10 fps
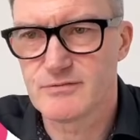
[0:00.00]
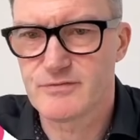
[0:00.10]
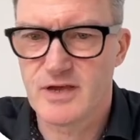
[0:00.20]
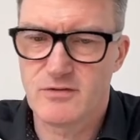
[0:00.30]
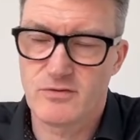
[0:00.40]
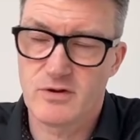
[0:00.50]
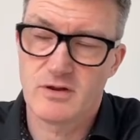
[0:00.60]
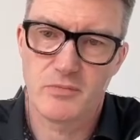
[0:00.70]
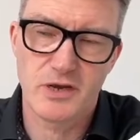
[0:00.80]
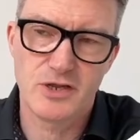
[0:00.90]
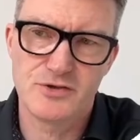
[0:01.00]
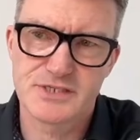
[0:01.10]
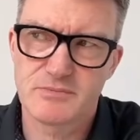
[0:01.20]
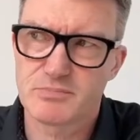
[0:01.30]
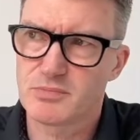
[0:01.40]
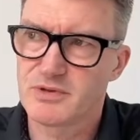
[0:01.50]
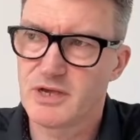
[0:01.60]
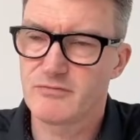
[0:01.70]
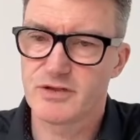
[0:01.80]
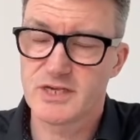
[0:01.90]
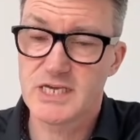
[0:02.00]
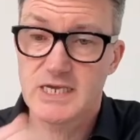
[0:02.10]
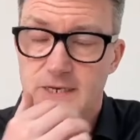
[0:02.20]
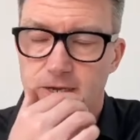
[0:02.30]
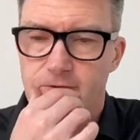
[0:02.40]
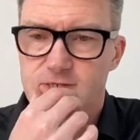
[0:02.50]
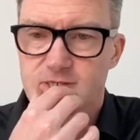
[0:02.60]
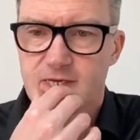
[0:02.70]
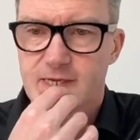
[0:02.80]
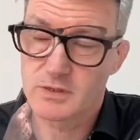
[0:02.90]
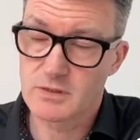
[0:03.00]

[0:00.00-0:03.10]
favorite. I've been using it probably over a year now, actually.